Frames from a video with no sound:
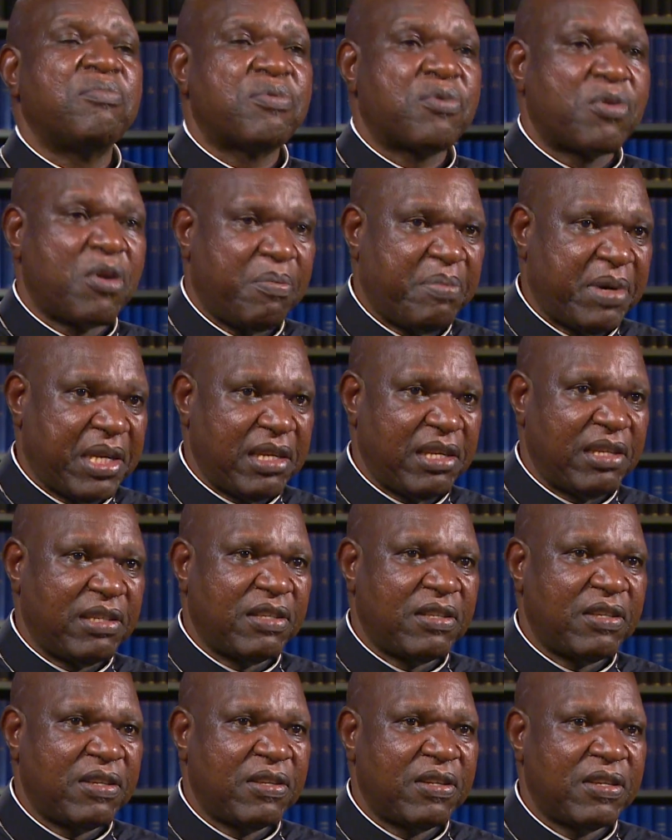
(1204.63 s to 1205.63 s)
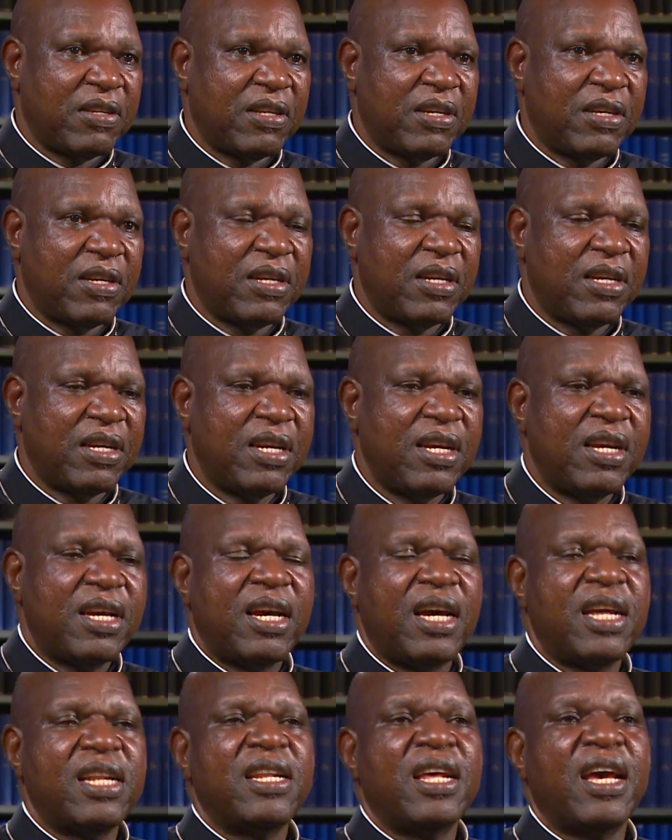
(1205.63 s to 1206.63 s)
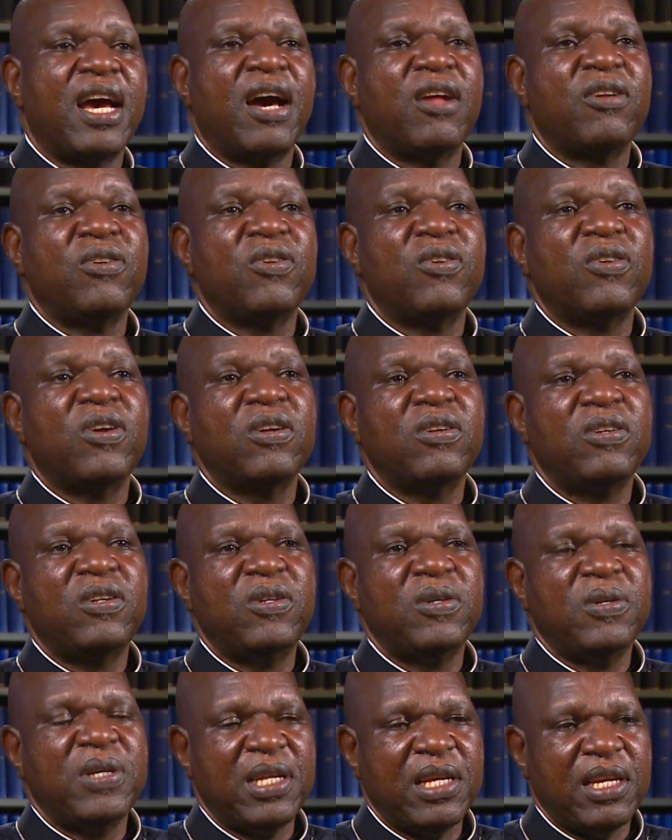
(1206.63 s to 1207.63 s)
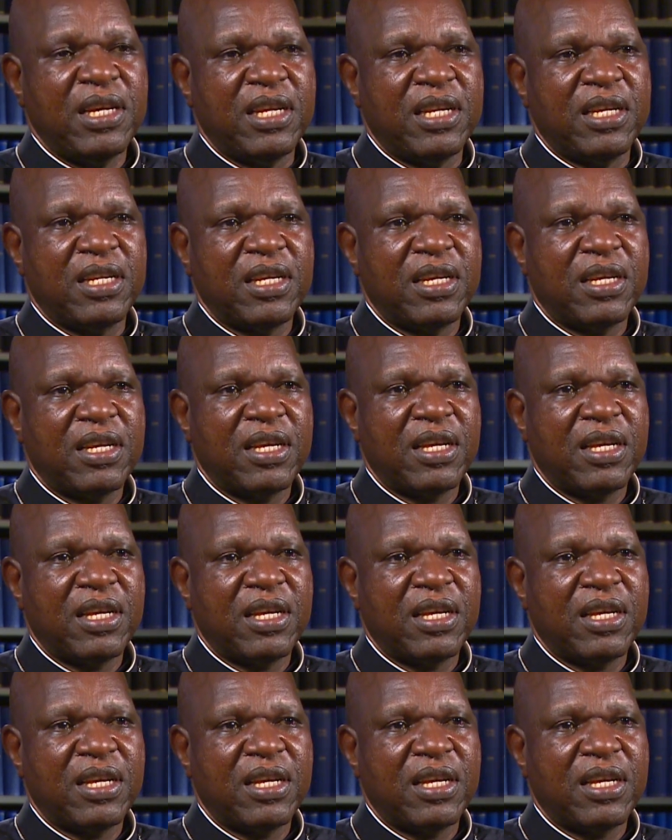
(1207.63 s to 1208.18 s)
properties, and they are not doing it,